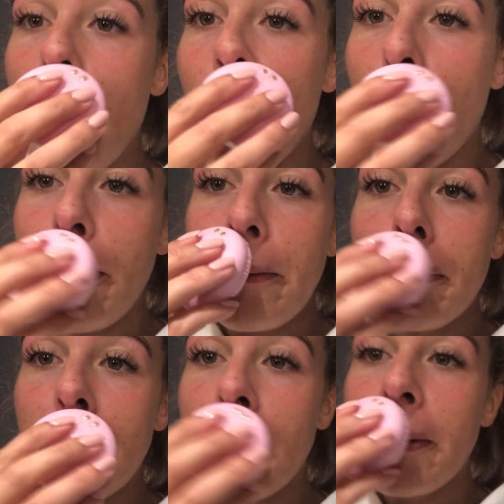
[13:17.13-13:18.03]

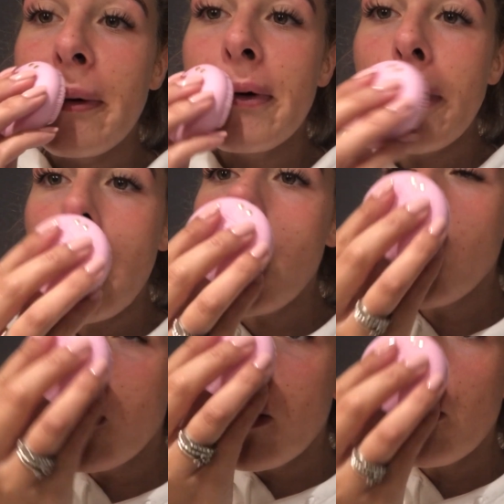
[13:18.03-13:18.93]

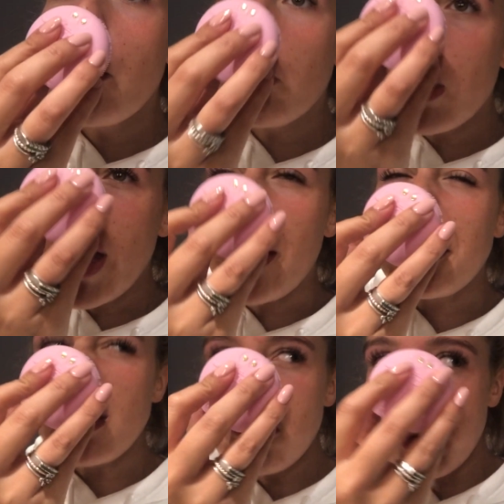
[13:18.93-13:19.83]
But yeah,
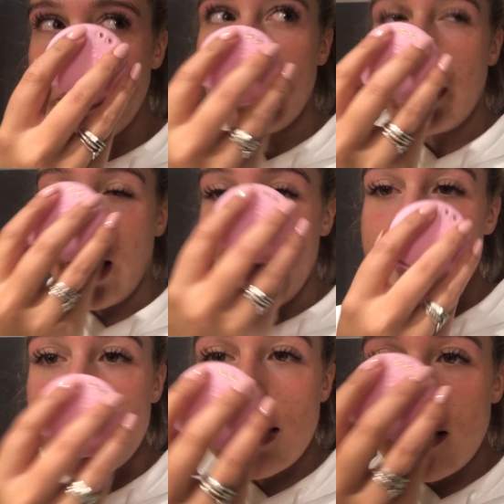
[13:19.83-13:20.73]
it does feel
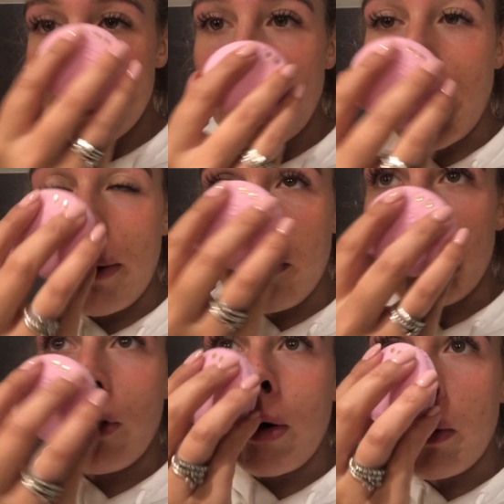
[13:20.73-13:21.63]
nice, don't get me
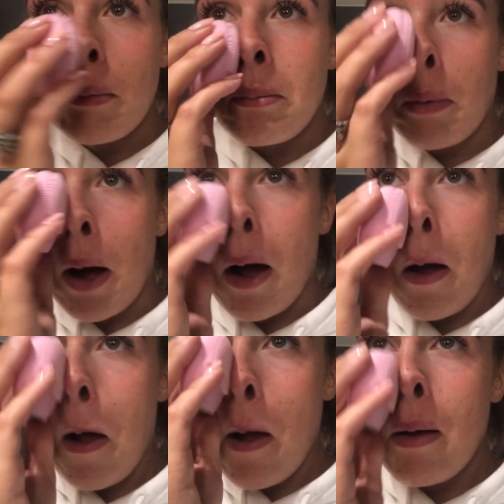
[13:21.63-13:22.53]
wrong, but
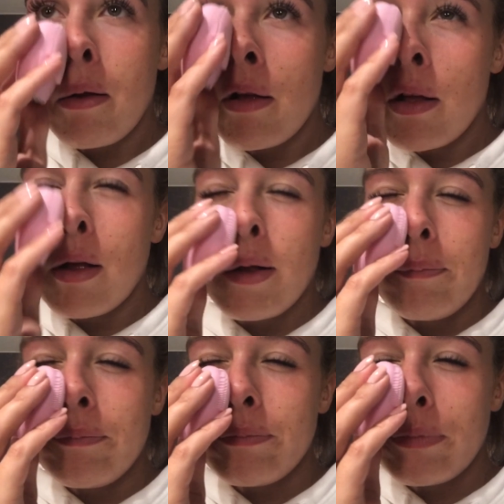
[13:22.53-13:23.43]

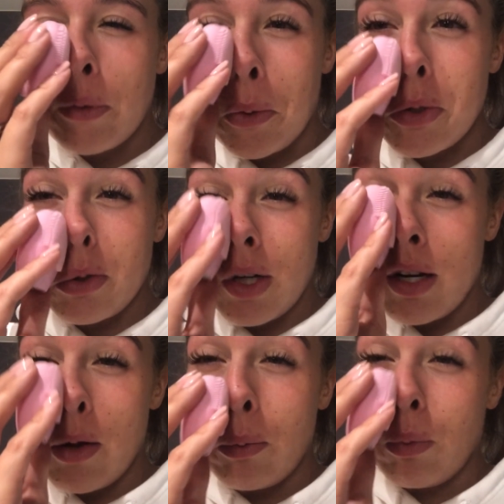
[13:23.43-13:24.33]
I'm not sure I
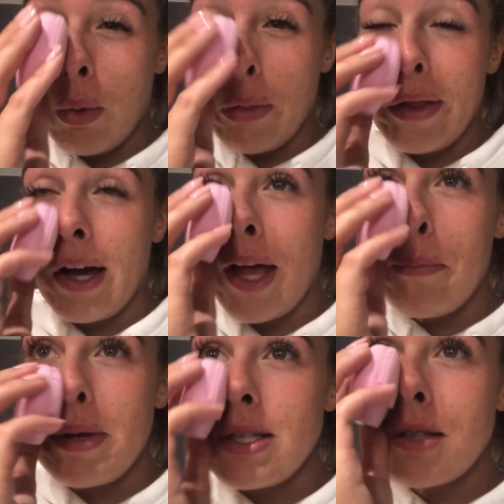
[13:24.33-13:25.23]
know what the
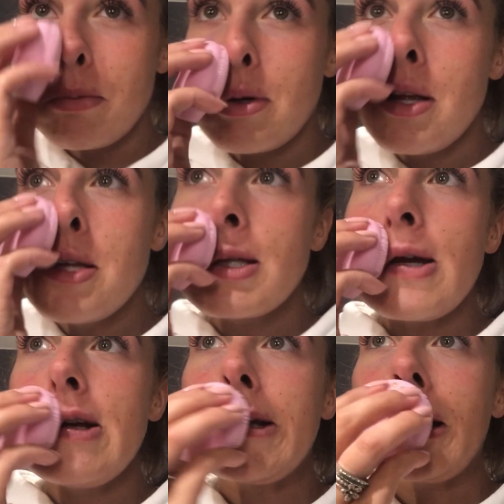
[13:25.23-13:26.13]
hype is, to be honest.
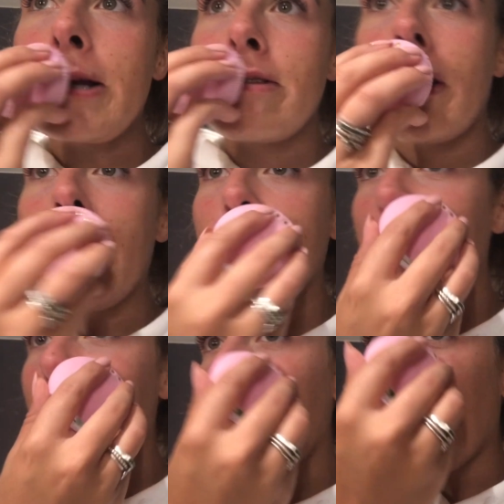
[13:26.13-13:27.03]
It just feels
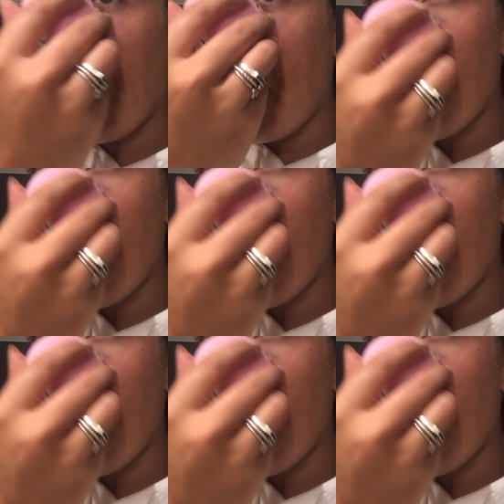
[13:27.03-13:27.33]
like,